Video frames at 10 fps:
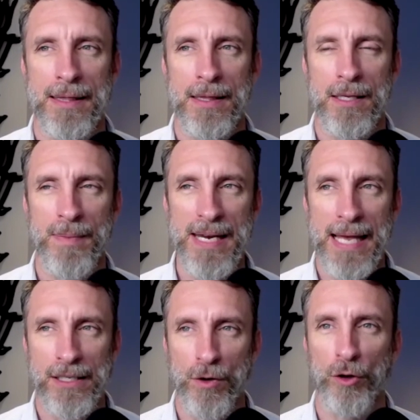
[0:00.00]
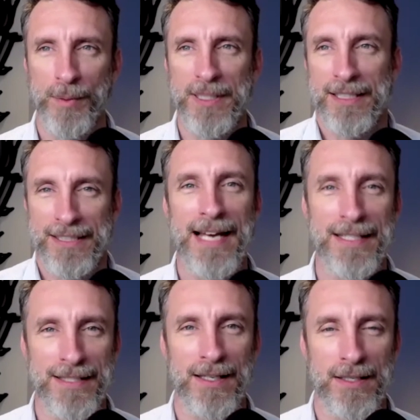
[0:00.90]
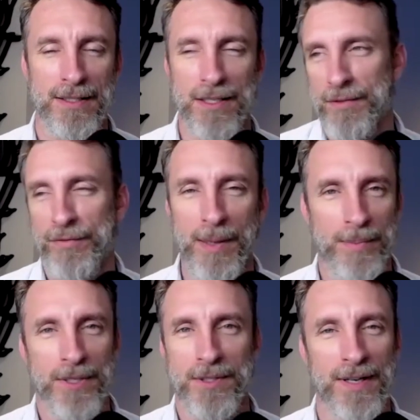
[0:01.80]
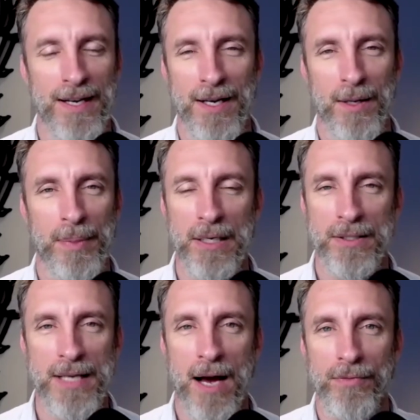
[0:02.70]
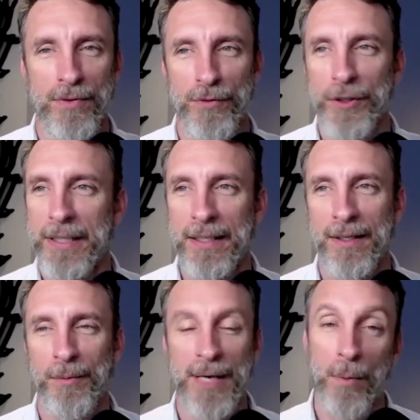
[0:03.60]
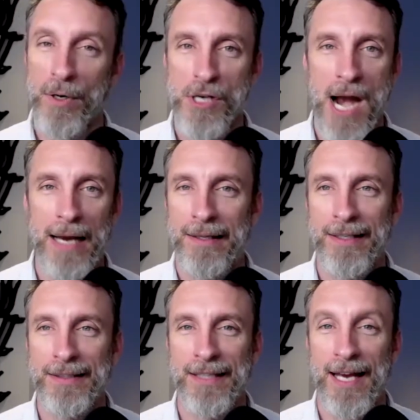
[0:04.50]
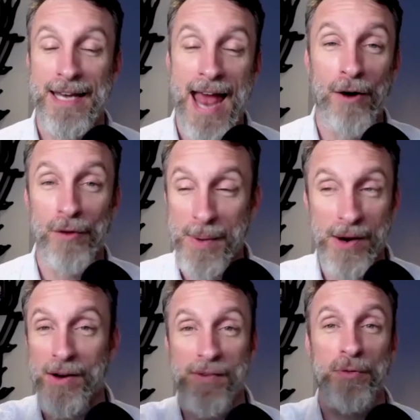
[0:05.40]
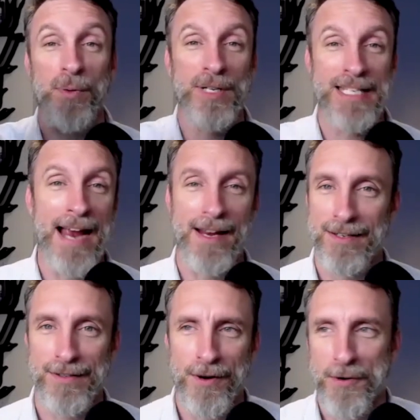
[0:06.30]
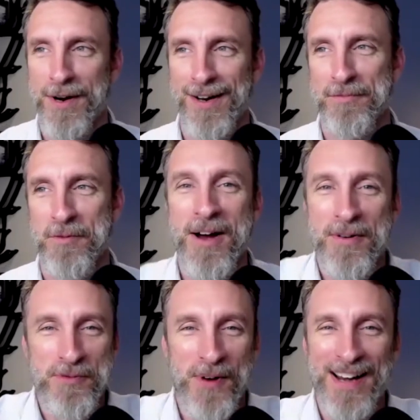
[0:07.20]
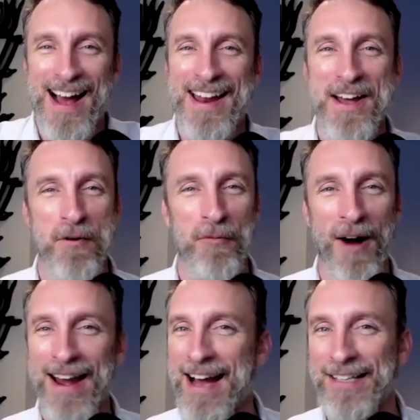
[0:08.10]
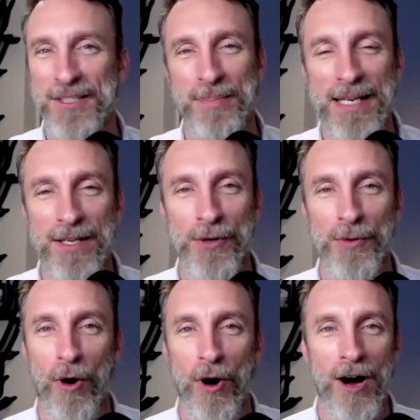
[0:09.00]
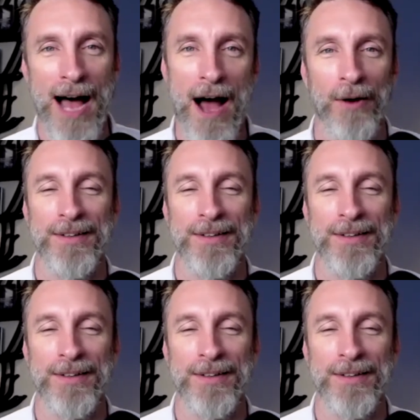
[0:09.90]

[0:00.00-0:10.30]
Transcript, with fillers: To me, that's the ultimate success. It's just the flip. Just be yourself fully. We got one shot at this. And now we may only have three more seconds. So why not? Why not just be you all out?